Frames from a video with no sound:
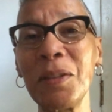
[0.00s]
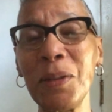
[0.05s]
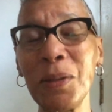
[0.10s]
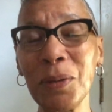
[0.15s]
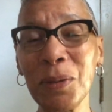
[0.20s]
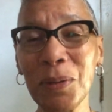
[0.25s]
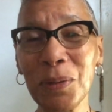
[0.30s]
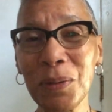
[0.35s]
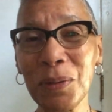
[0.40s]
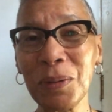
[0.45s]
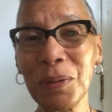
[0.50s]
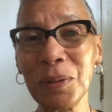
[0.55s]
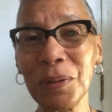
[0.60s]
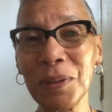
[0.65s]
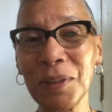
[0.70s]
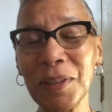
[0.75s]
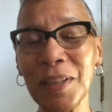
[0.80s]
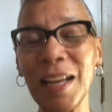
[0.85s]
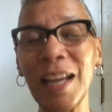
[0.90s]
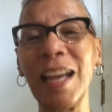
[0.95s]
two
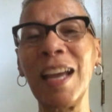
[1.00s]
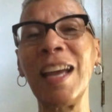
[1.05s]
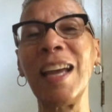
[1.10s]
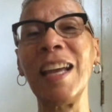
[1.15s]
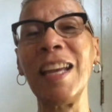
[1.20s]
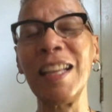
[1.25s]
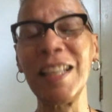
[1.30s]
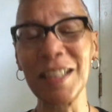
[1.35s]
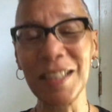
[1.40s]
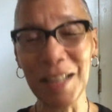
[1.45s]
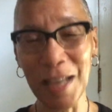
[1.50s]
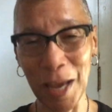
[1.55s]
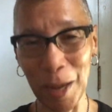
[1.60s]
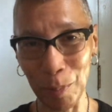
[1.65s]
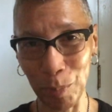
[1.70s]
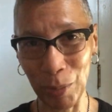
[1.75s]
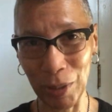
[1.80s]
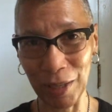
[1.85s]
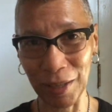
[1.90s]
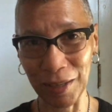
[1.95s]
is
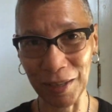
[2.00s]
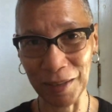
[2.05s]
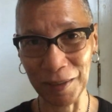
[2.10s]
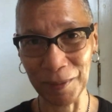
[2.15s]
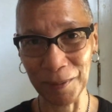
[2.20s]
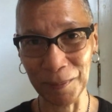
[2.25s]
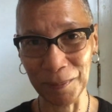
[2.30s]
epic.